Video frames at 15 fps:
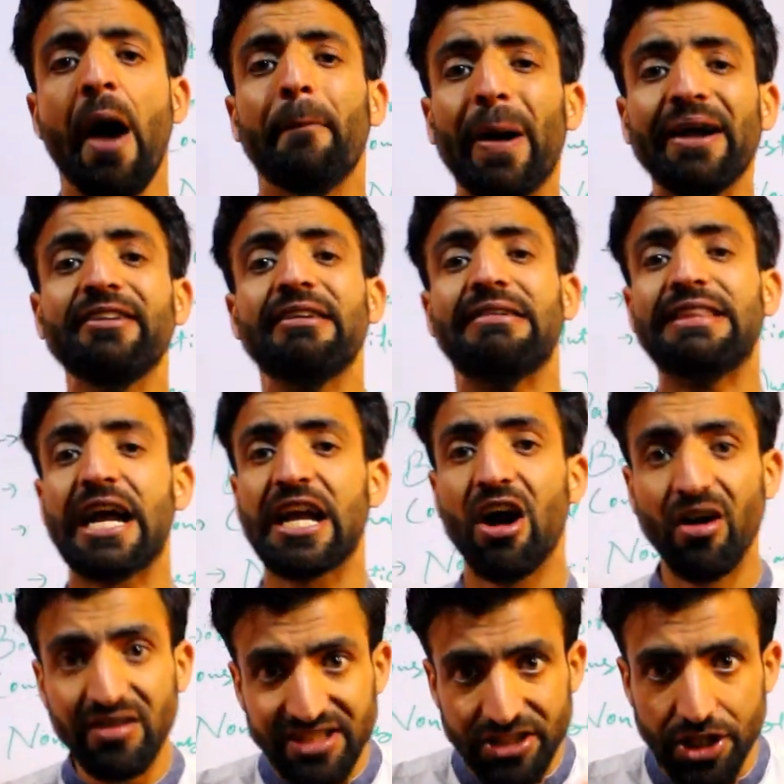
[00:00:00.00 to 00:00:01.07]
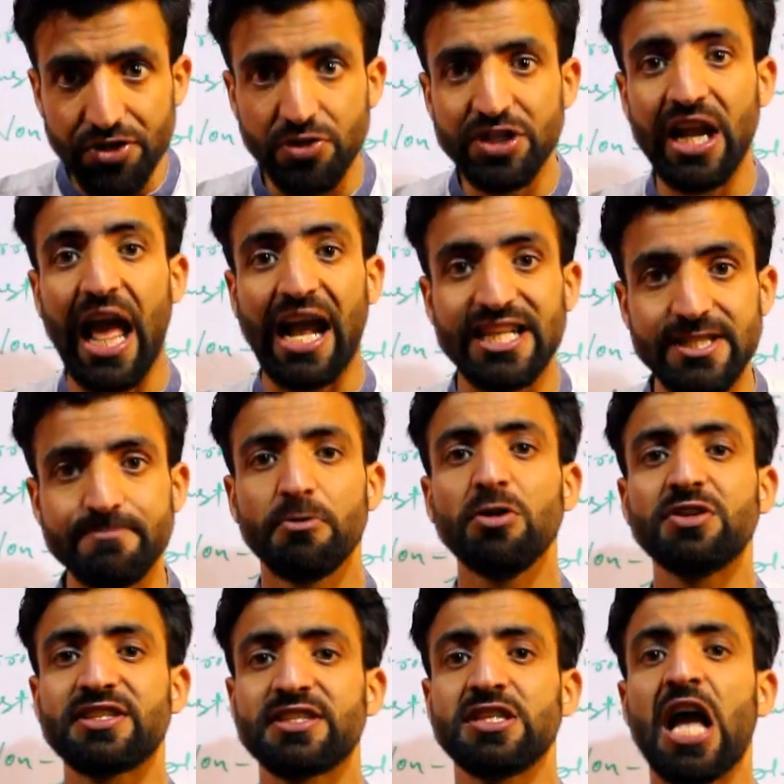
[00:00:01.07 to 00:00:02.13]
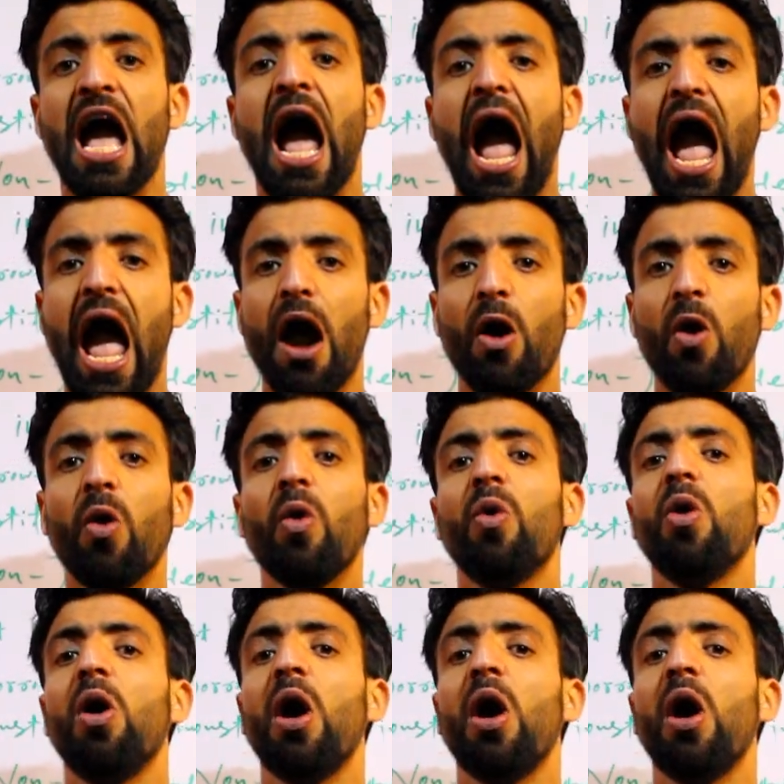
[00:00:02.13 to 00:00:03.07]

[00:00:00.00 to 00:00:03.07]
but the constitutional experts have